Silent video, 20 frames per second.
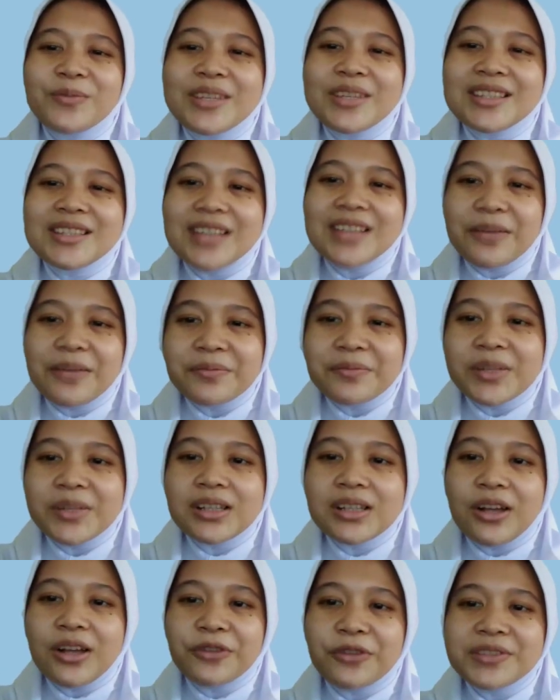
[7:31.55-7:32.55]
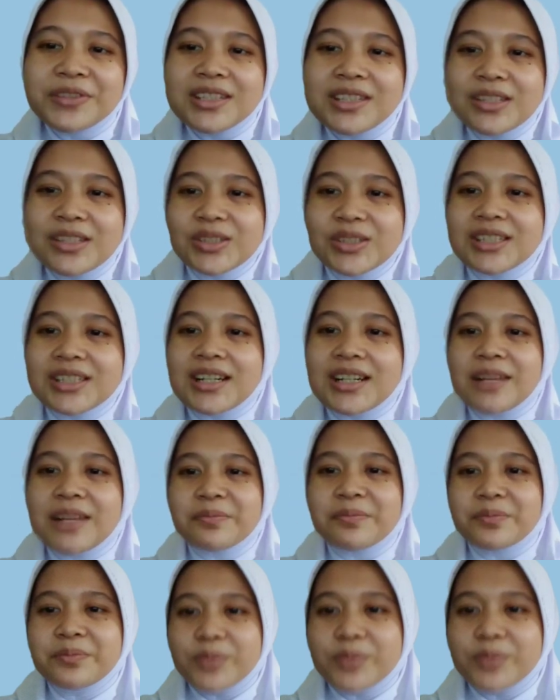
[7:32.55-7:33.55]
example of singular
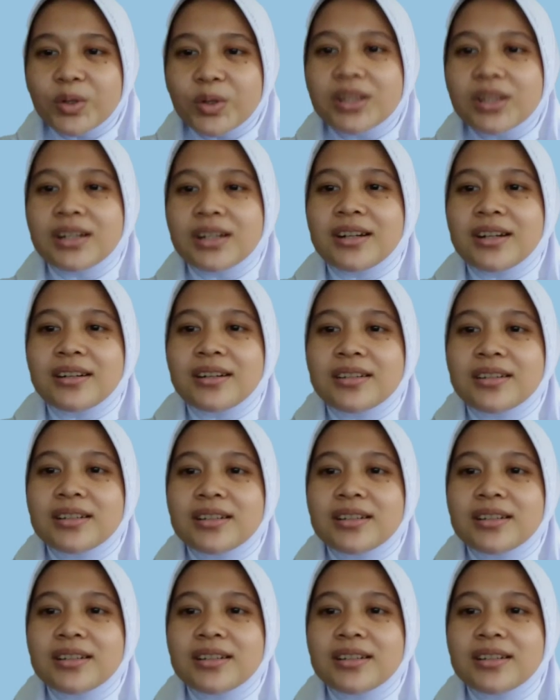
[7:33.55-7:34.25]
and plural,